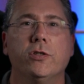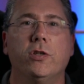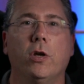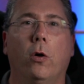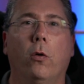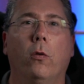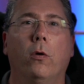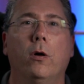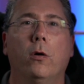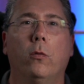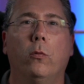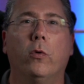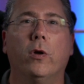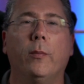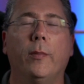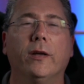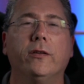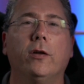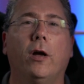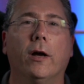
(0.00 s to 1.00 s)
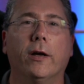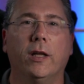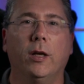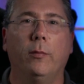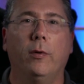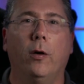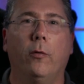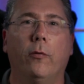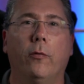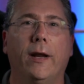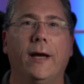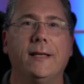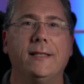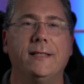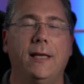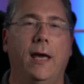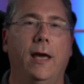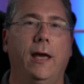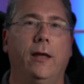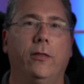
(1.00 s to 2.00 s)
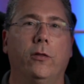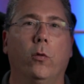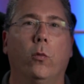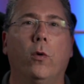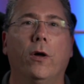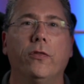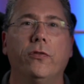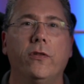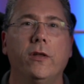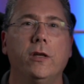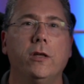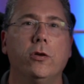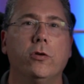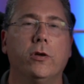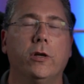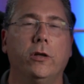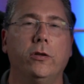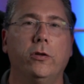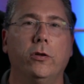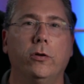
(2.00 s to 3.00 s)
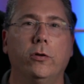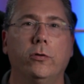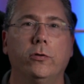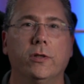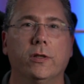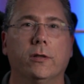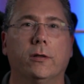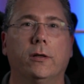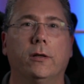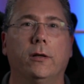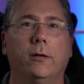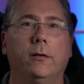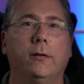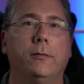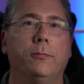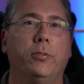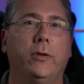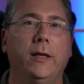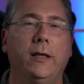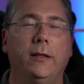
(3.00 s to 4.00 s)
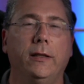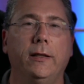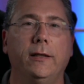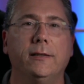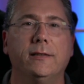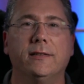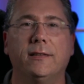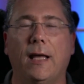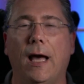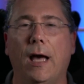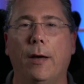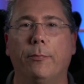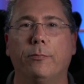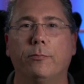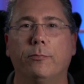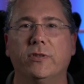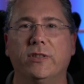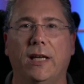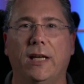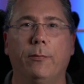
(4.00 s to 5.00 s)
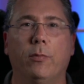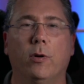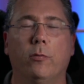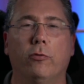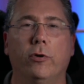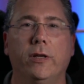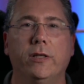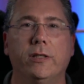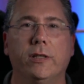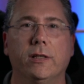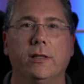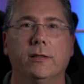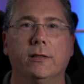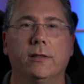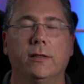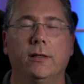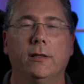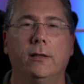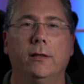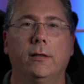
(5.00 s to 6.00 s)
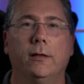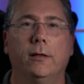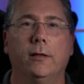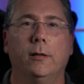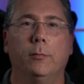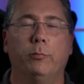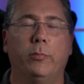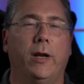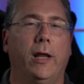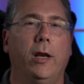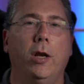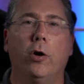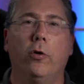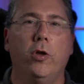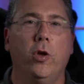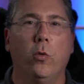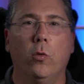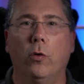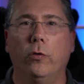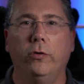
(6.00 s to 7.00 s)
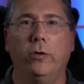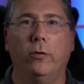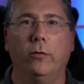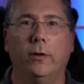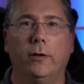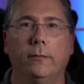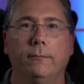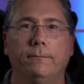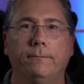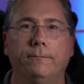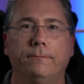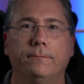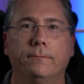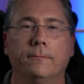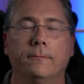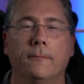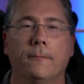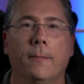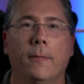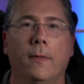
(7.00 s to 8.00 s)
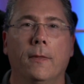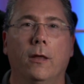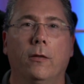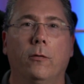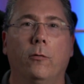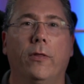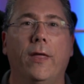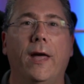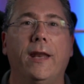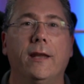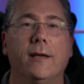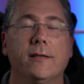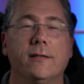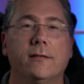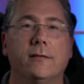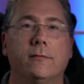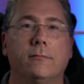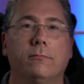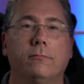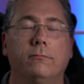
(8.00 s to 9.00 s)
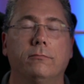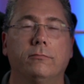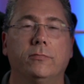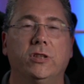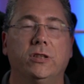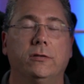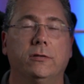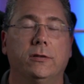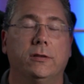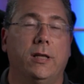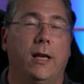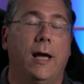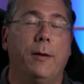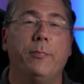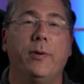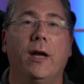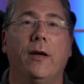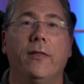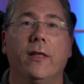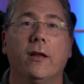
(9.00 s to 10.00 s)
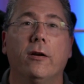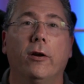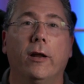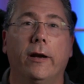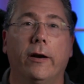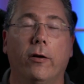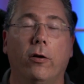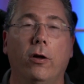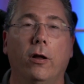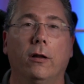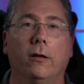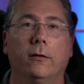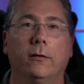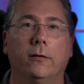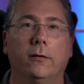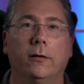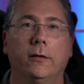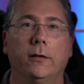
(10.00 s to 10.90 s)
So, what am I talking about when I say the one thing you can do to completely stop cyber breaches, but I know you won't do it? Well, that is to not be on the internet at all.